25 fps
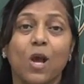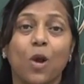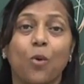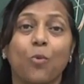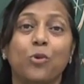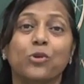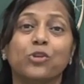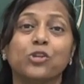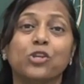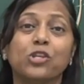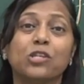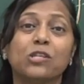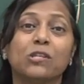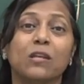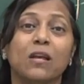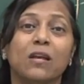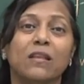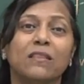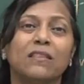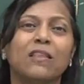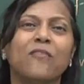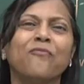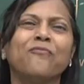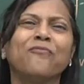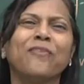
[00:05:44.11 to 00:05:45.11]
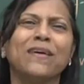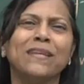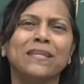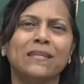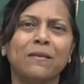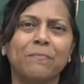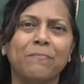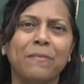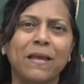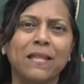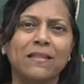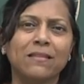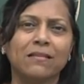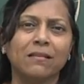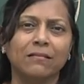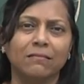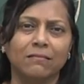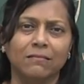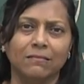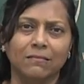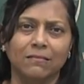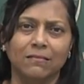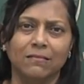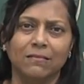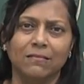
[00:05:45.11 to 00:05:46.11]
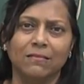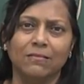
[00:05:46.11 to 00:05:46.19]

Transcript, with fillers: which is the fundamental